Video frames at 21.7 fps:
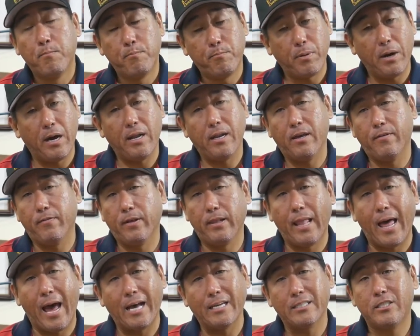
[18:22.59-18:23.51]
But if it
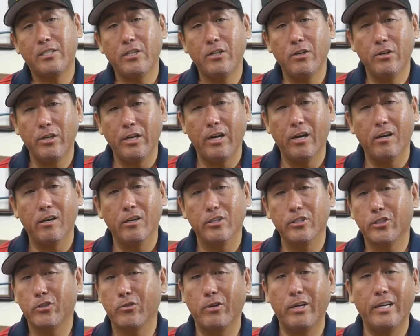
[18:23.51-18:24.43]
lasts 2
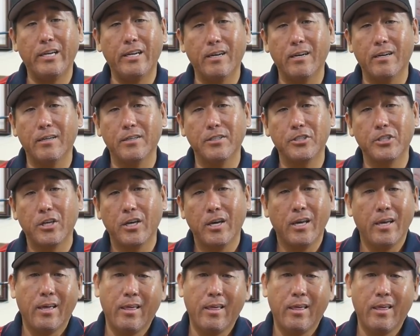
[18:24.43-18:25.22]
years, 3 years,